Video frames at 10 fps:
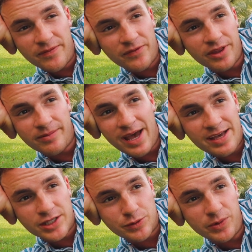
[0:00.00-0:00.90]
For the
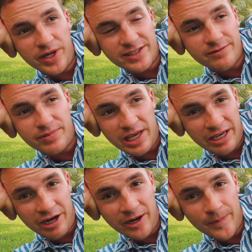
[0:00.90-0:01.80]
past three weeks of being
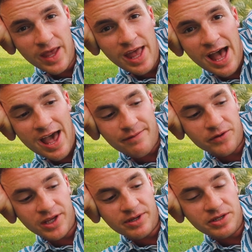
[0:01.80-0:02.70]
here, I've
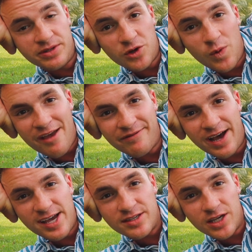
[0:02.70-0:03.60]
only been using
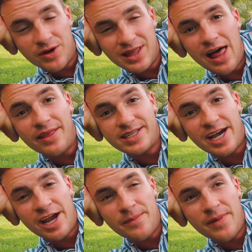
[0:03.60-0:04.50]
Wi-Fi, so a lot of the
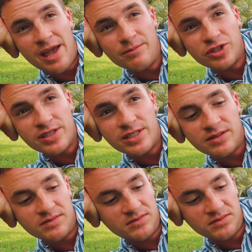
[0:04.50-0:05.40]
time I'm just